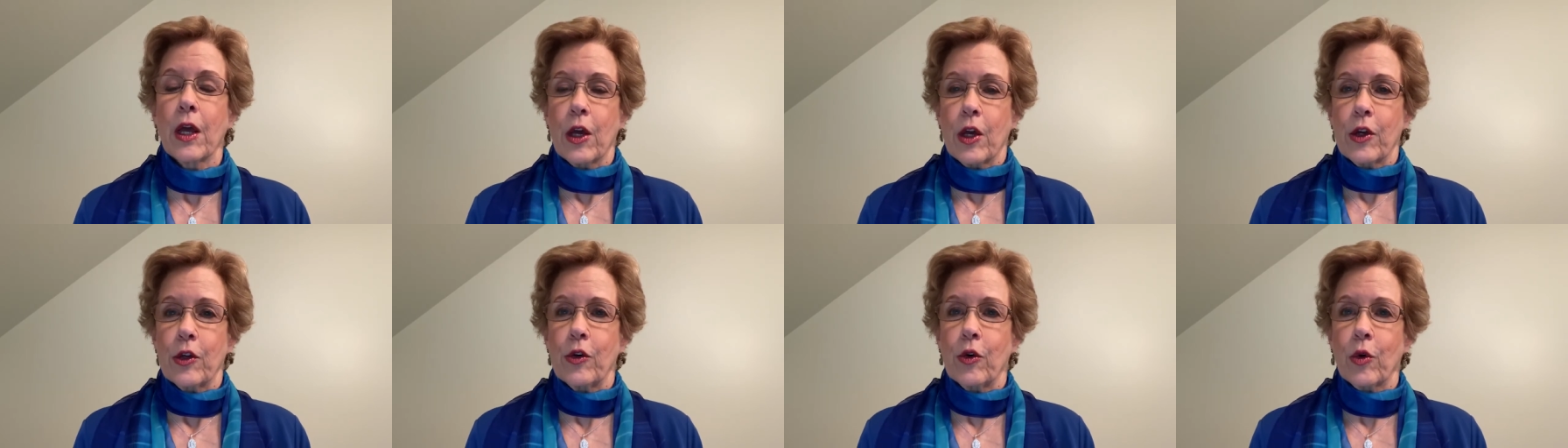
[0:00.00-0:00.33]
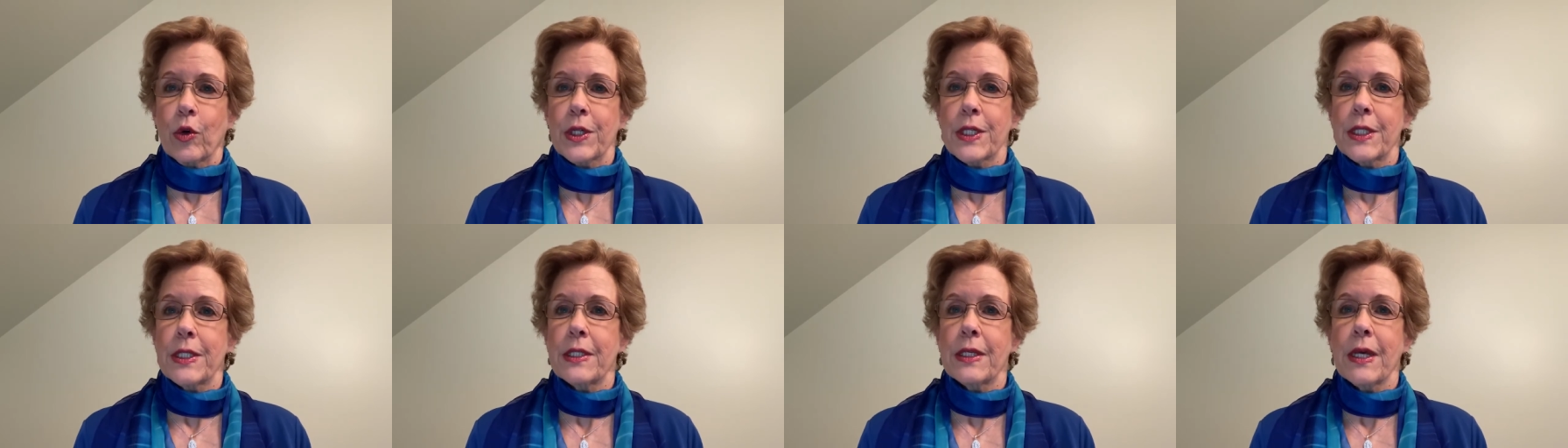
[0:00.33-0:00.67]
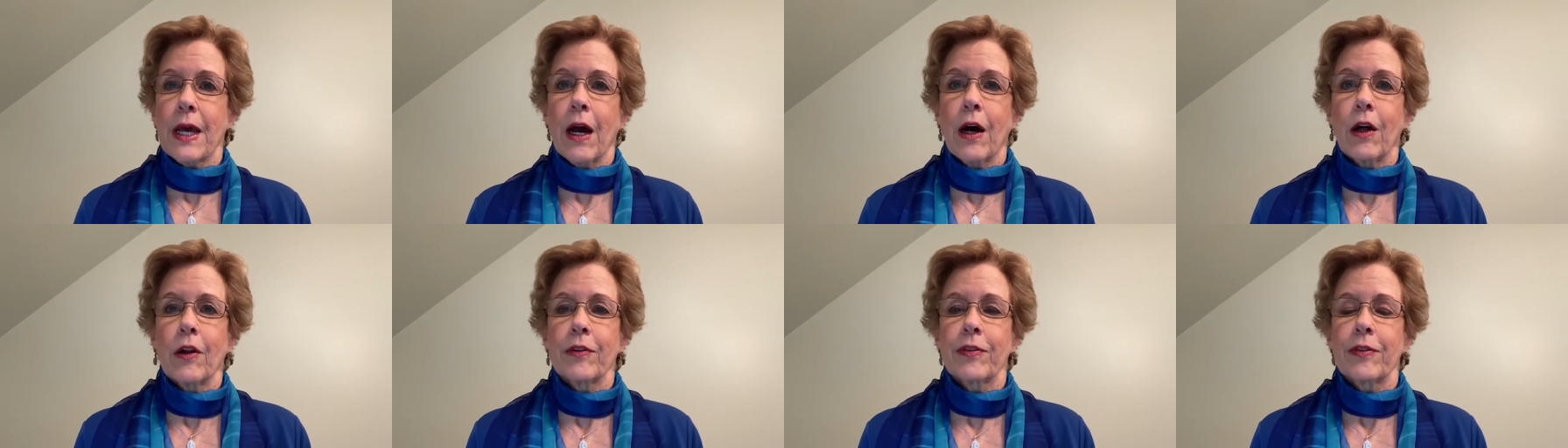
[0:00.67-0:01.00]

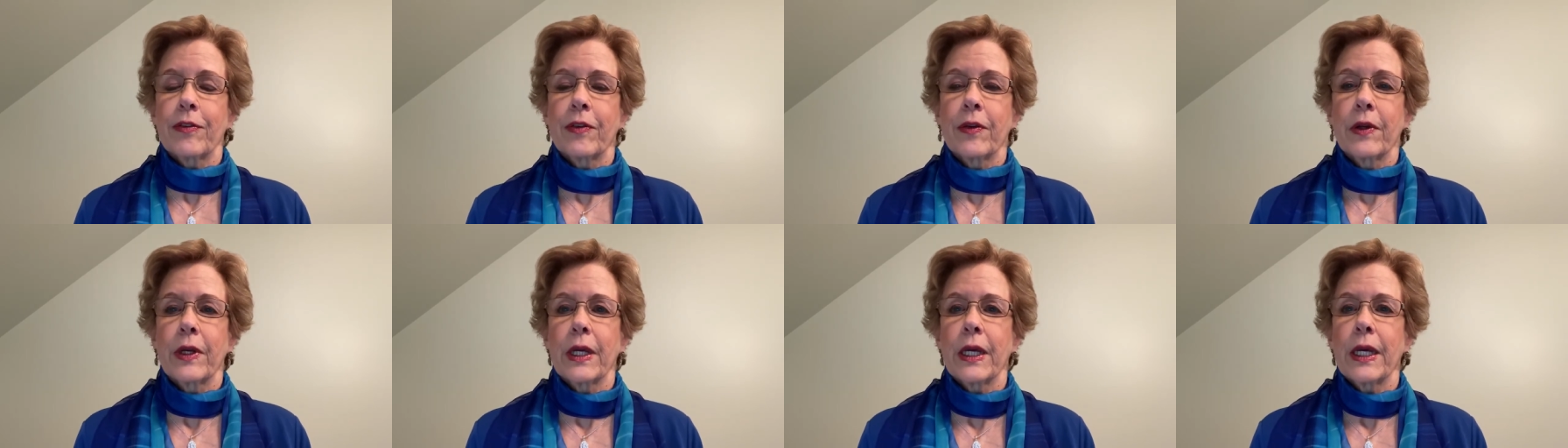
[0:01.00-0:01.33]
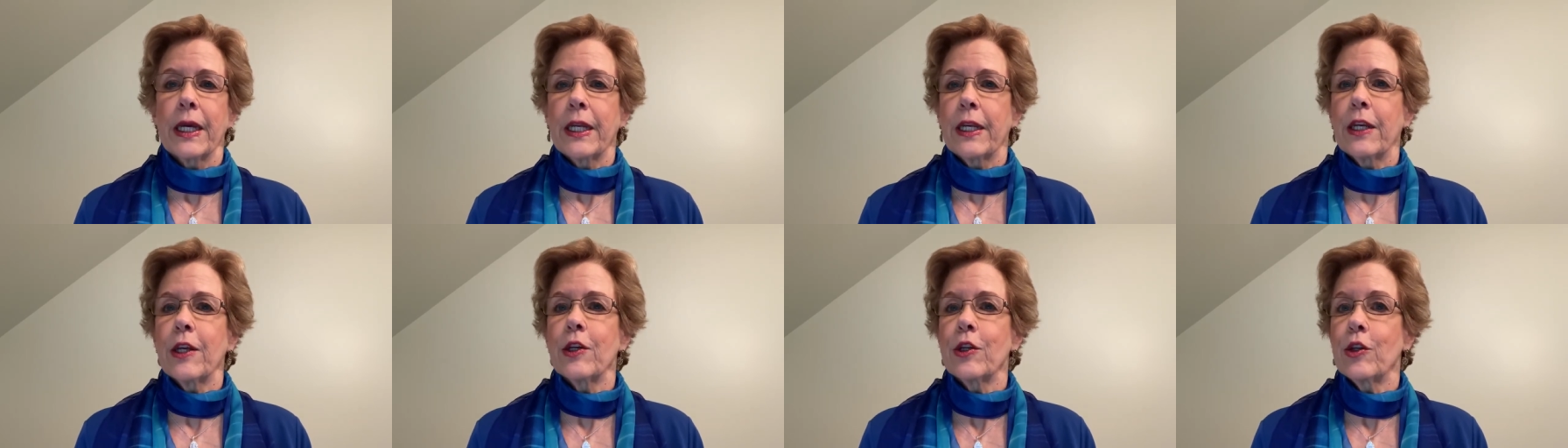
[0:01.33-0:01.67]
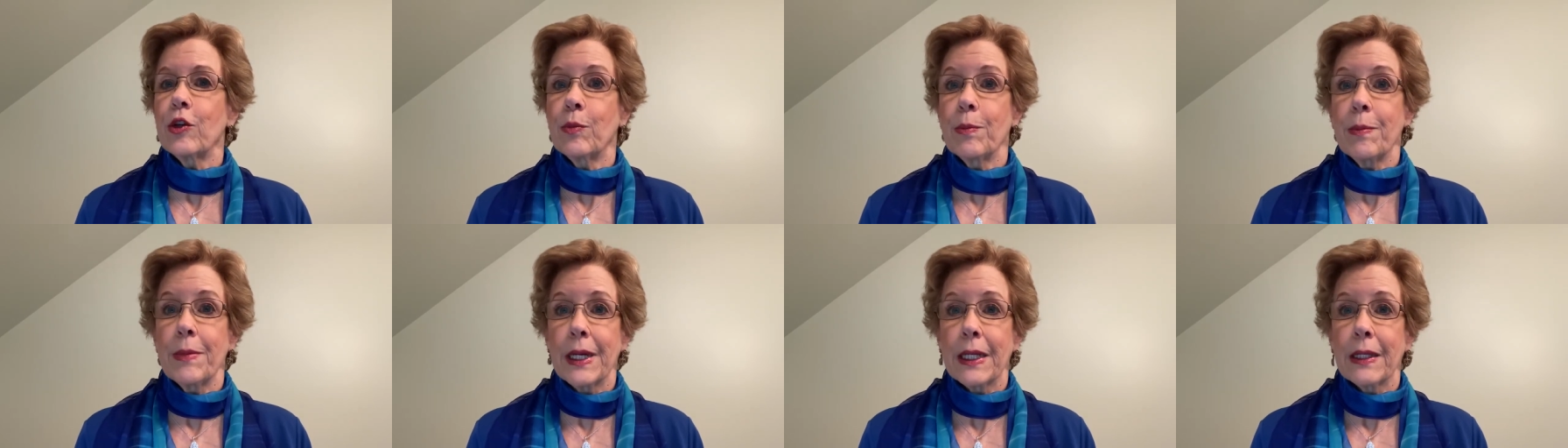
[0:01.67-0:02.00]
yourself in
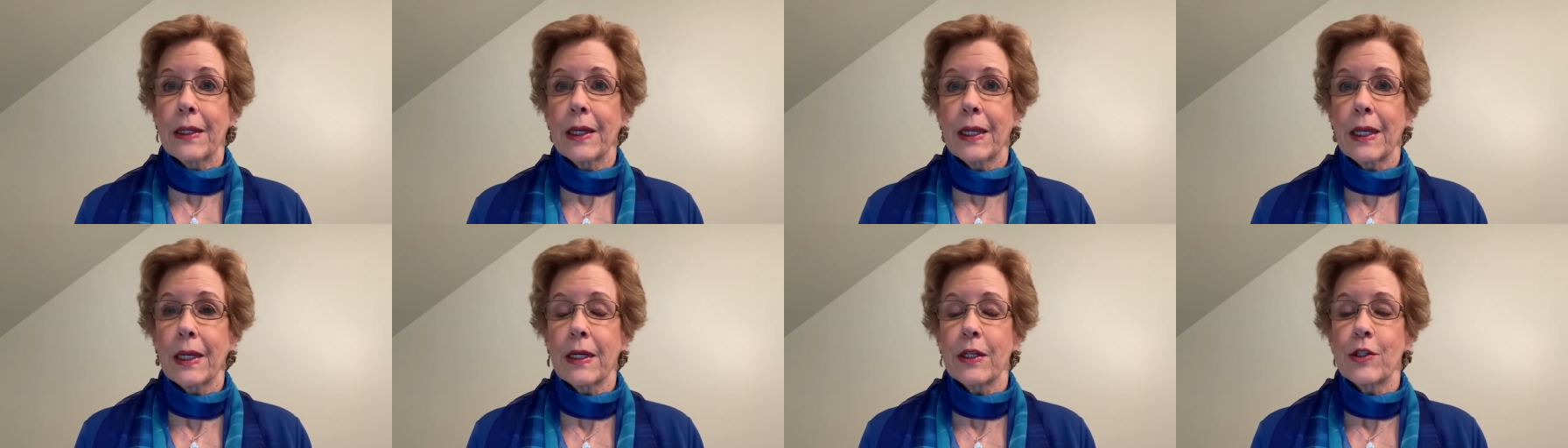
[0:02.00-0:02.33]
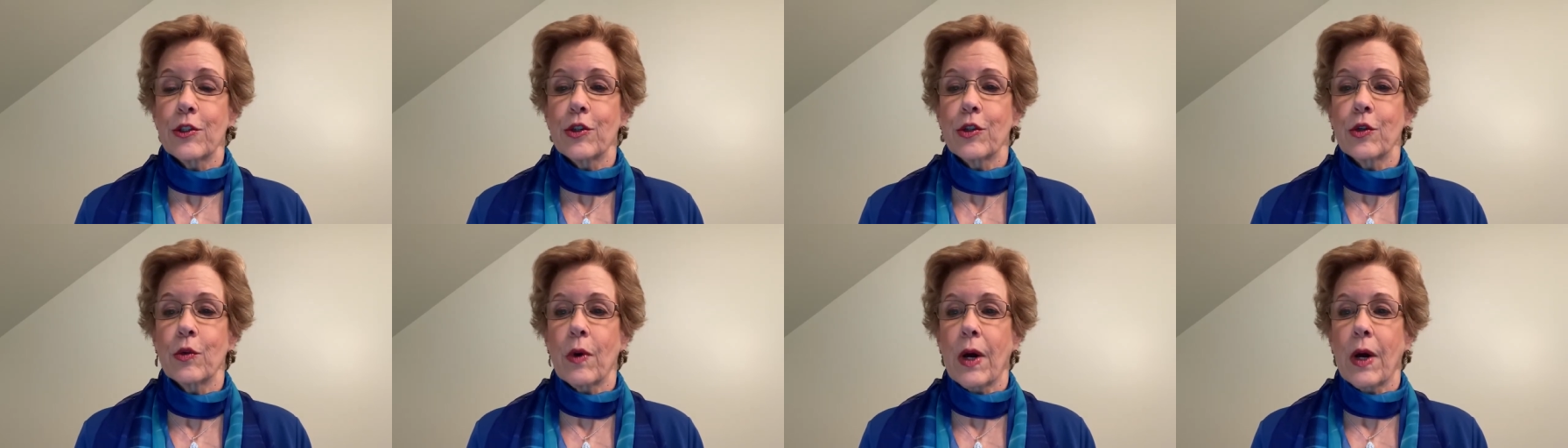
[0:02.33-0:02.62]
humility to